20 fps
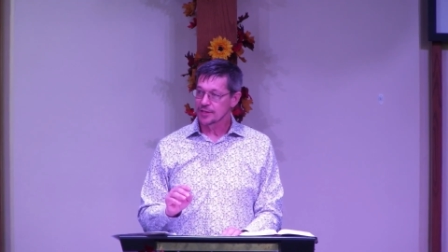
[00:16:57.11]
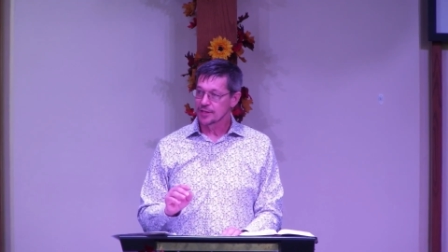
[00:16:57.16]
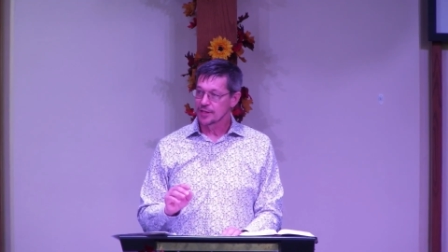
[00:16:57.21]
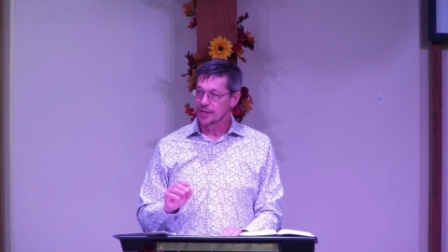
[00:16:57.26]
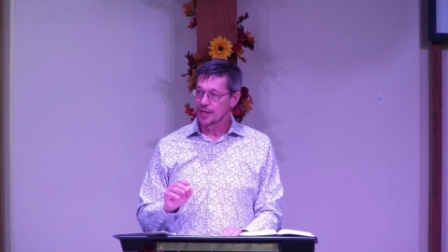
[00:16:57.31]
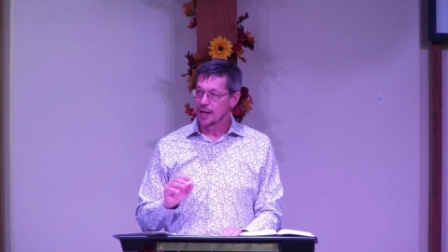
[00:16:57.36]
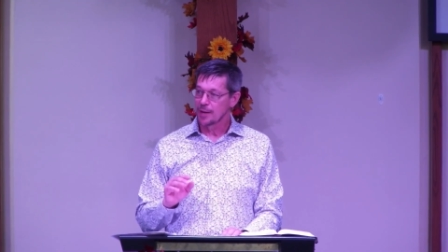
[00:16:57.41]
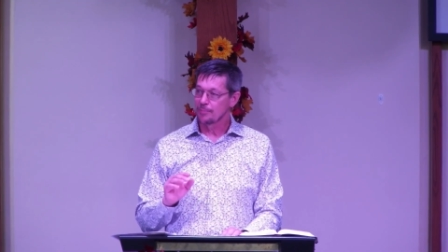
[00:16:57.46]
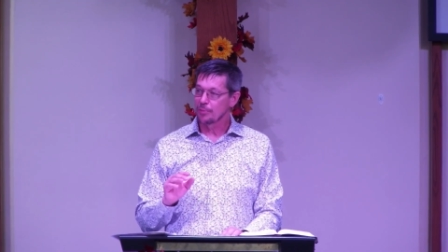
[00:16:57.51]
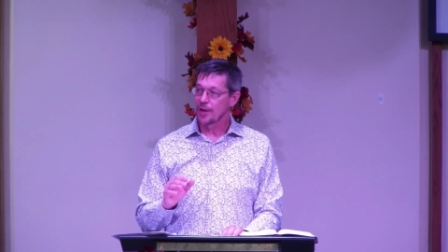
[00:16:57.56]

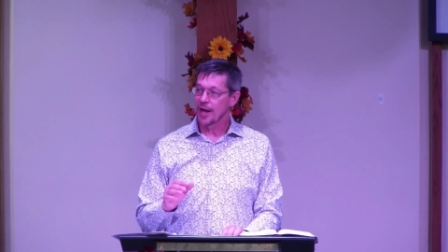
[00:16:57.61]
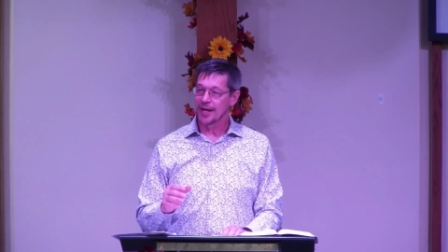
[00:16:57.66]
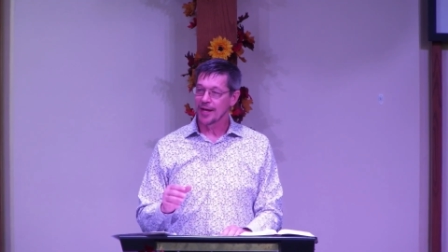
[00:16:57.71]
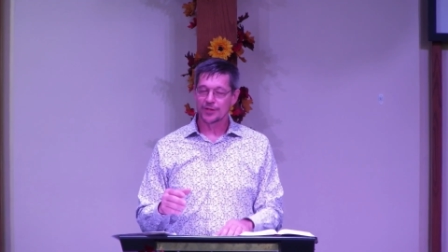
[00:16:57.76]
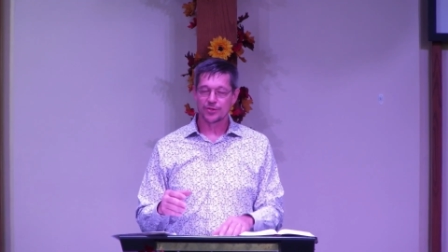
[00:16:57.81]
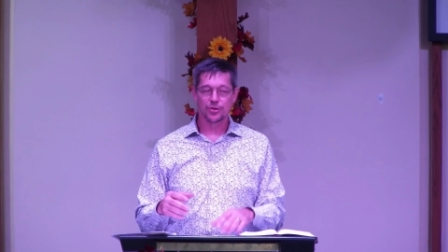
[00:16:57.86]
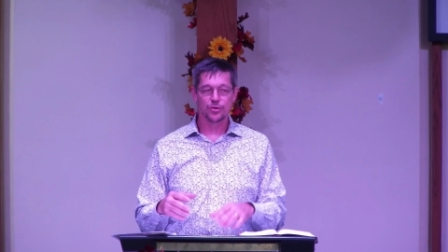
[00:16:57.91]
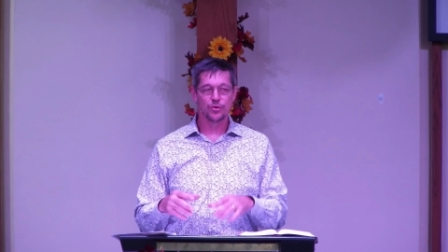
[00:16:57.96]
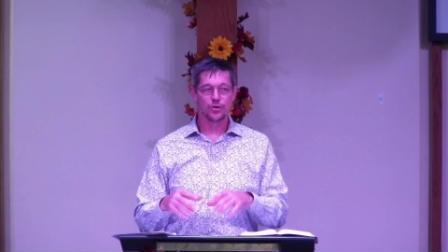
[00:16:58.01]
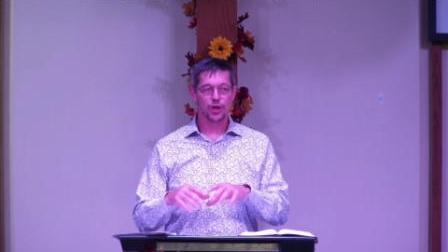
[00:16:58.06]
applying
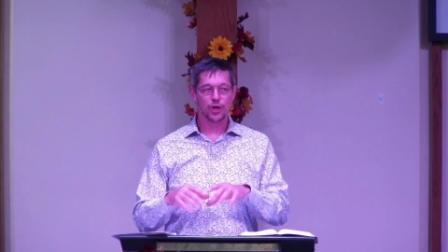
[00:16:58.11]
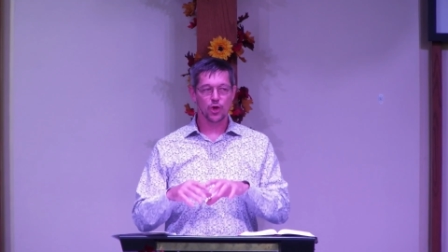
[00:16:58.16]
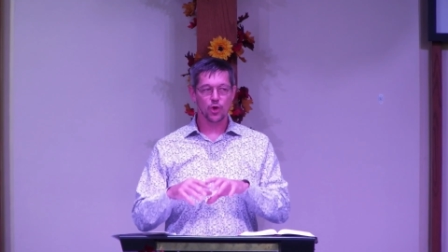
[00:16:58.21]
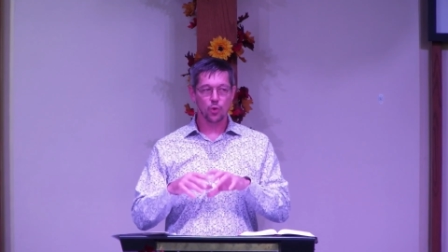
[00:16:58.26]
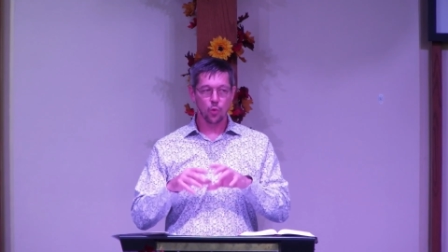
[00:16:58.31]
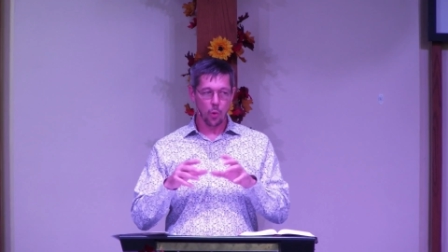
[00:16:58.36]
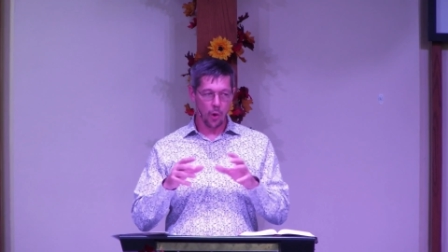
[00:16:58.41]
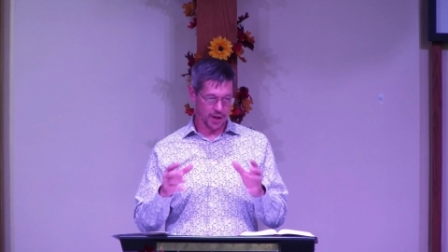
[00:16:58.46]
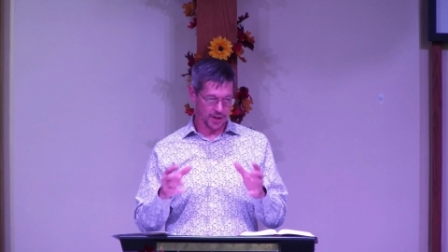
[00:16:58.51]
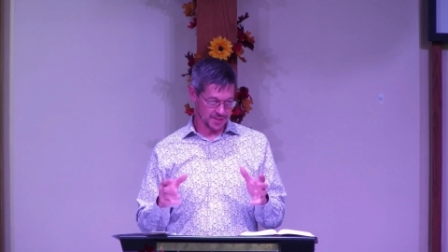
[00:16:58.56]
to the
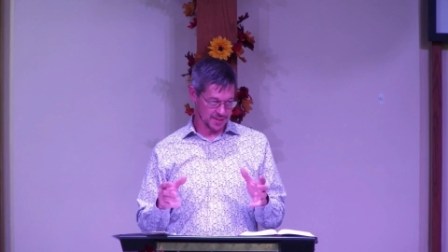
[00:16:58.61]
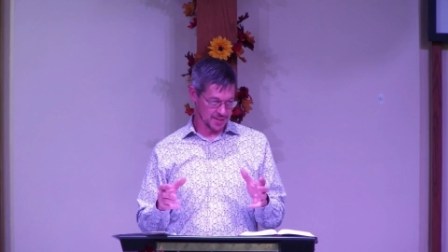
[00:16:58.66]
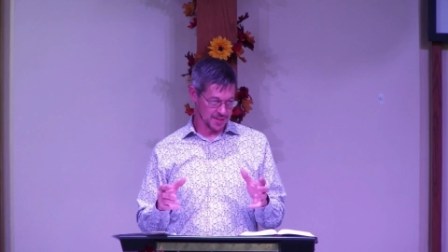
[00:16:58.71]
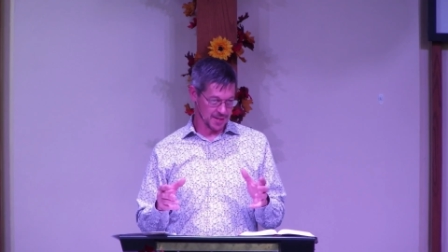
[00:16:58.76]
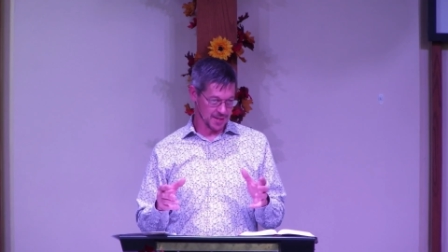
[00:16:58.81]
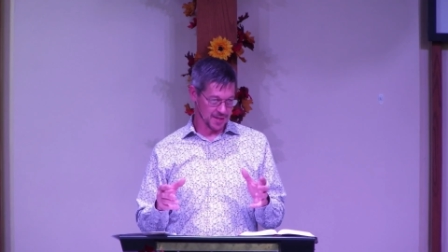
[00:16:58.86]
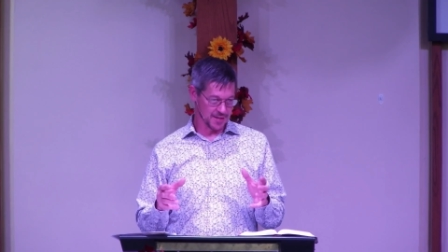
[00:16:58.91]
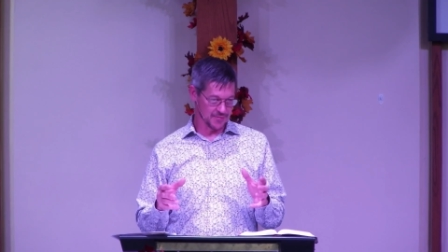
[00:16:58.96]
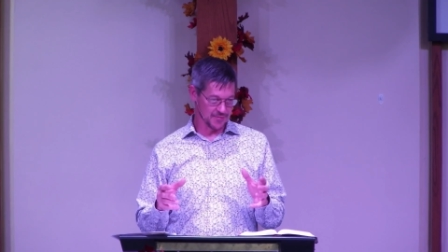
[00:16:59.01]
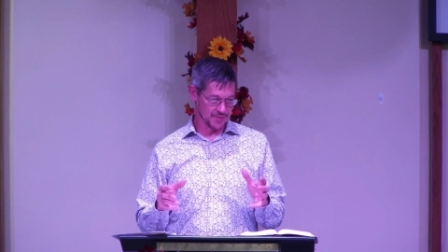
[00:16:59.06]
quantity
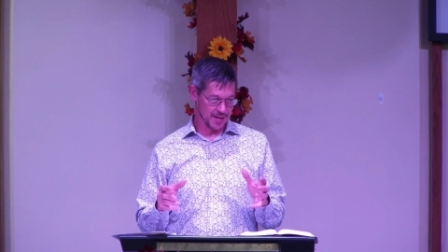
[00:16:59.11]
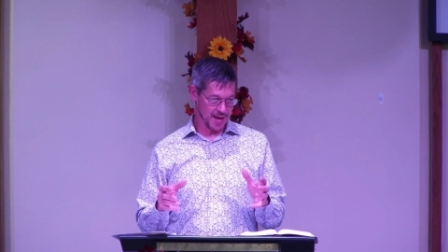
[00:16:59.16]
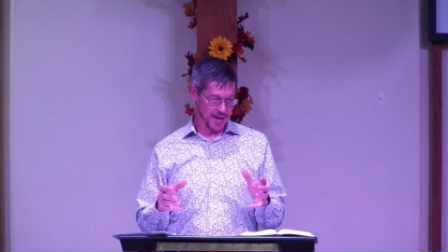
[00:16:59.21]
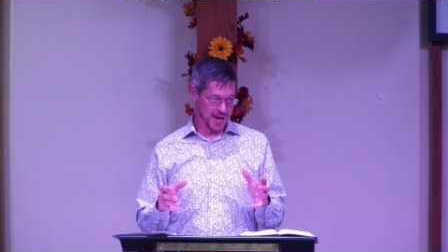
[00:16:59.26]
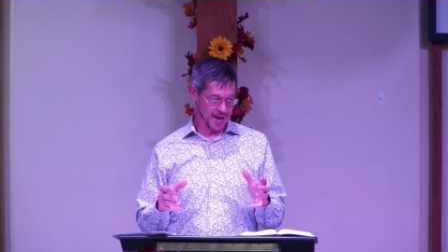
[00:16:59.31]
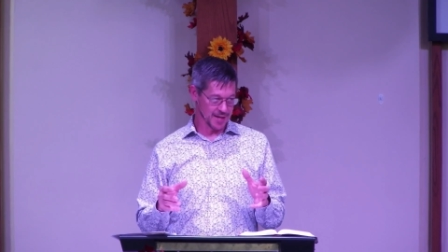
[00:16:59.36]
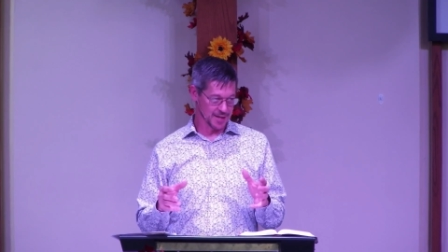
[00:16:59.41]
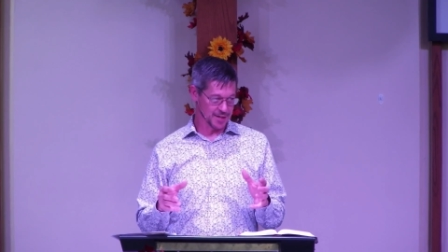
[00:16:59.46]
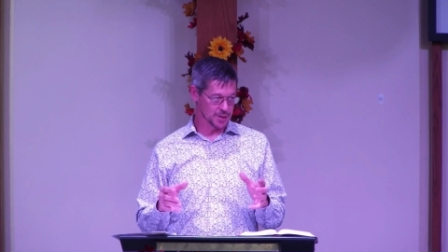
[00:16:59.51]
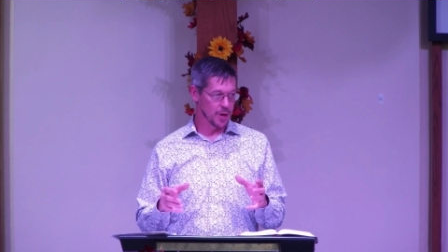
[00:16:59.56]
of
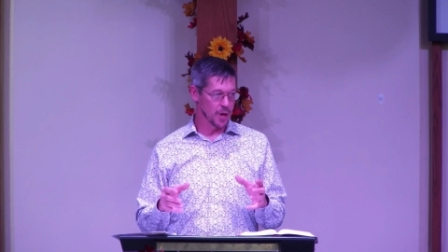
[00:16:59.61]
days,